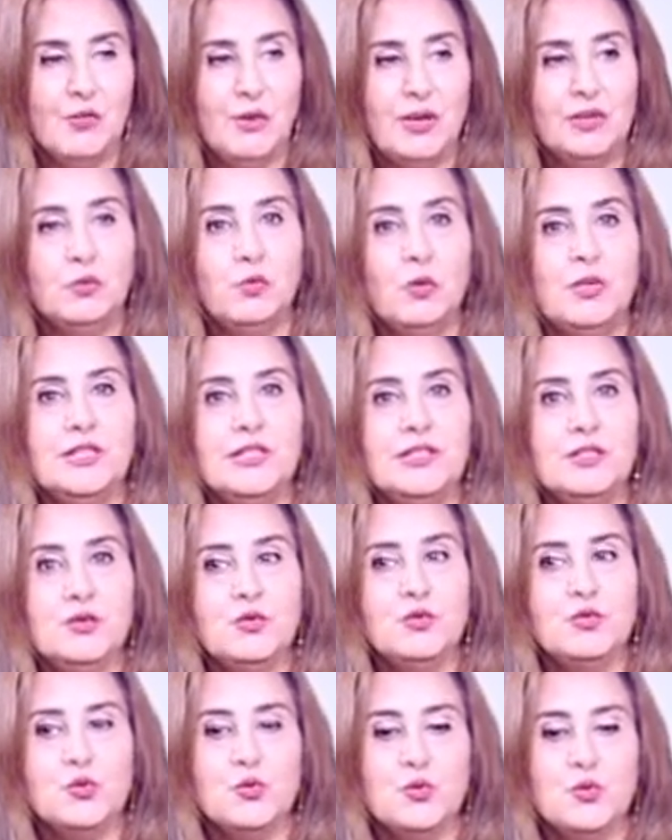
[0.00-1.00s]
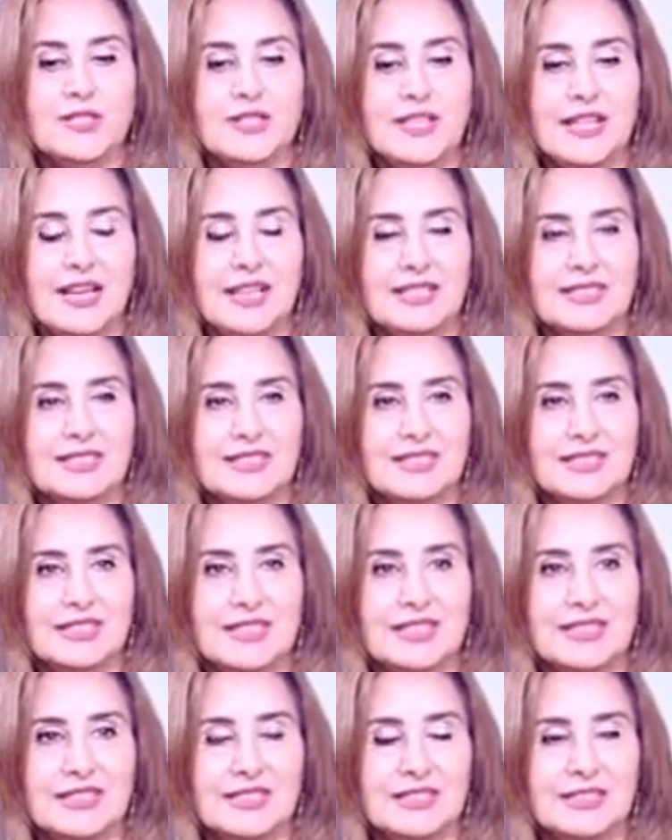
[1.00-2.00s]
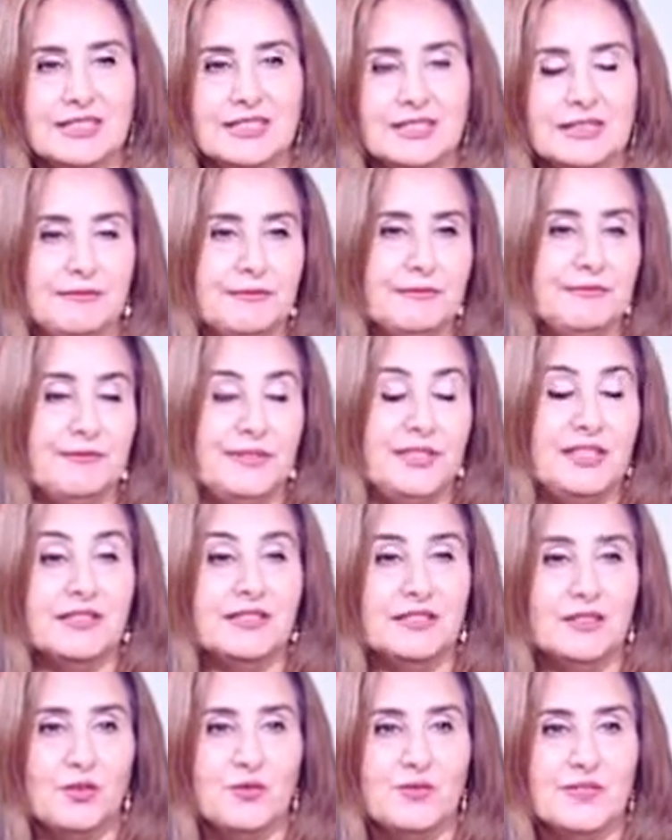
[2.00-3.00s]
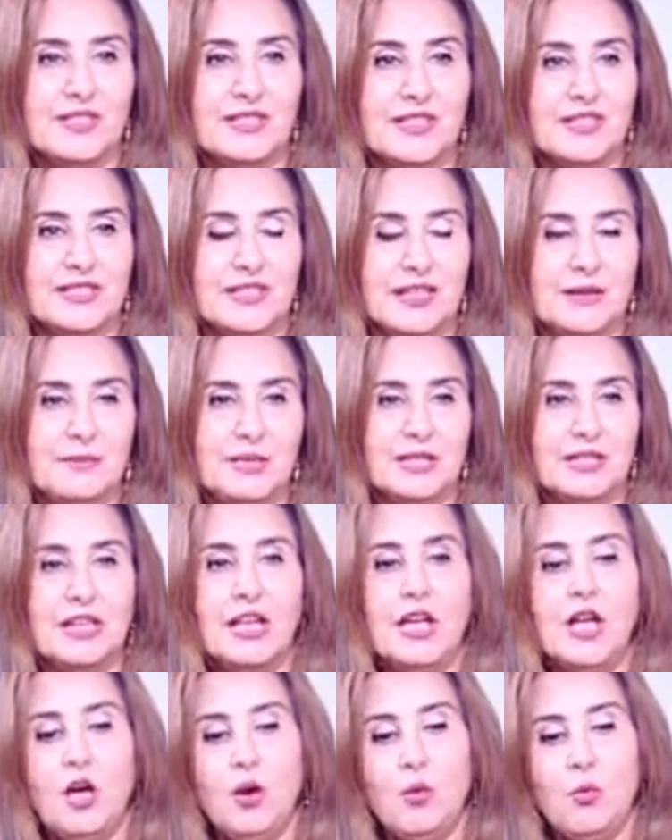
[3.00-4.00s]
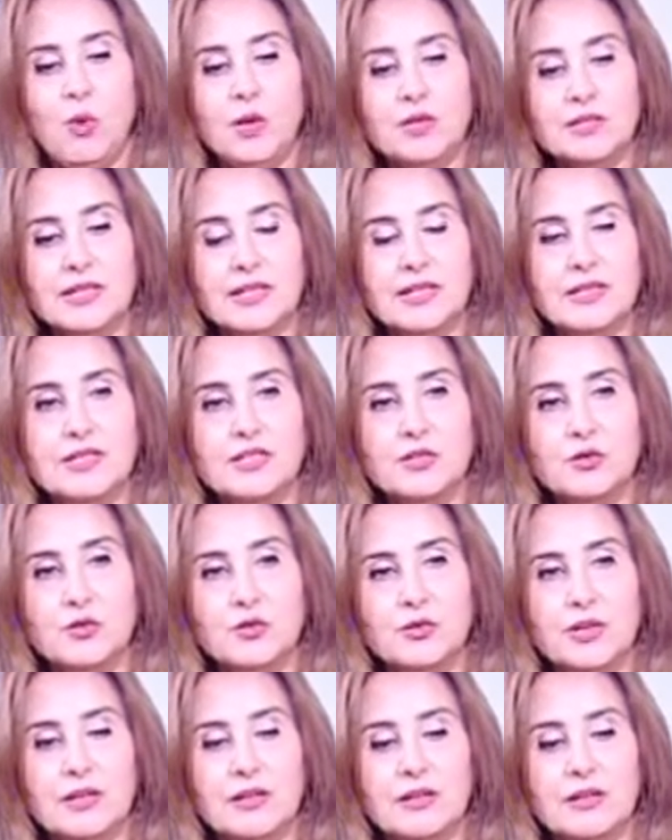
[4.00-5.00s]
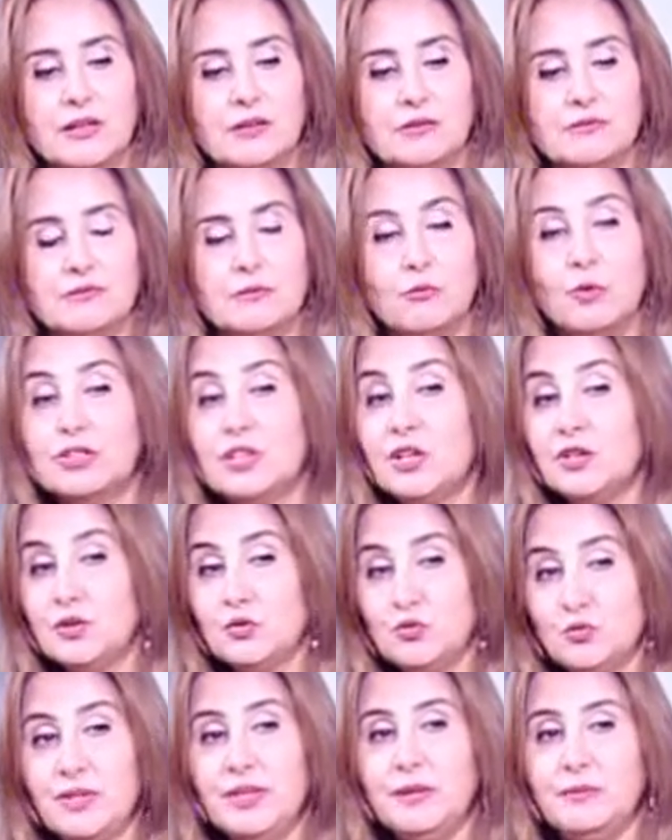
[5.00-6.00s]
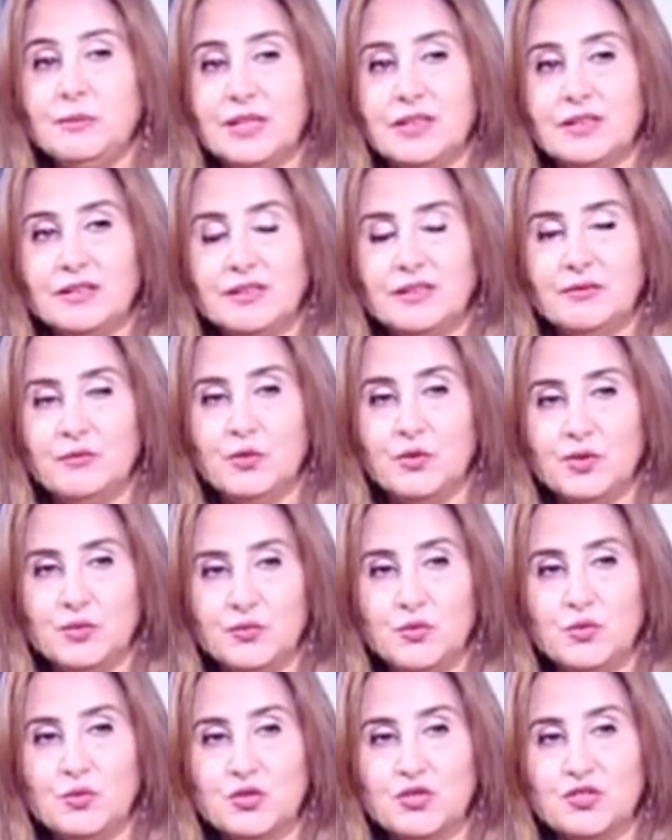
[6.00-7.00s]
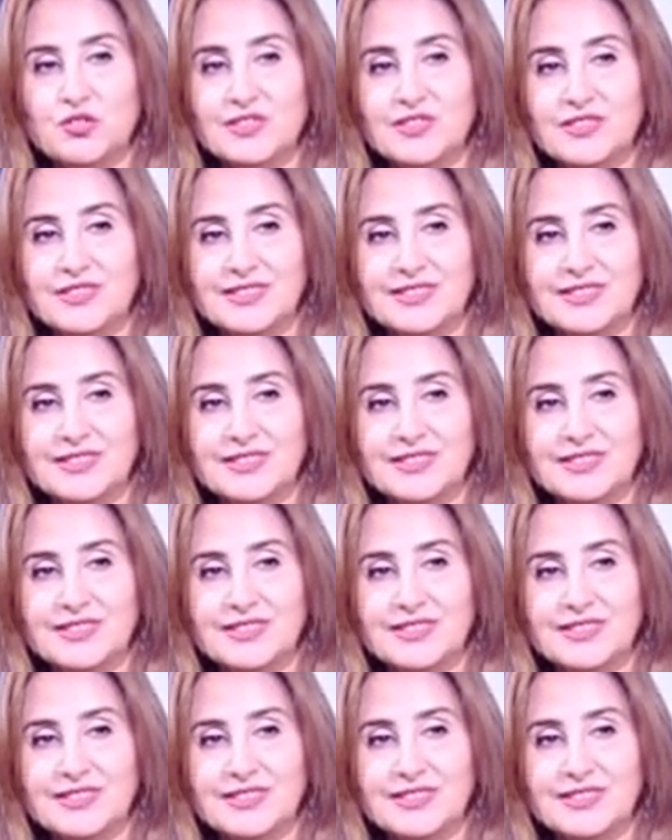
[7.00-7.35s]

Right. What did you choose that field of study? I mean, what are you dreaming for the future?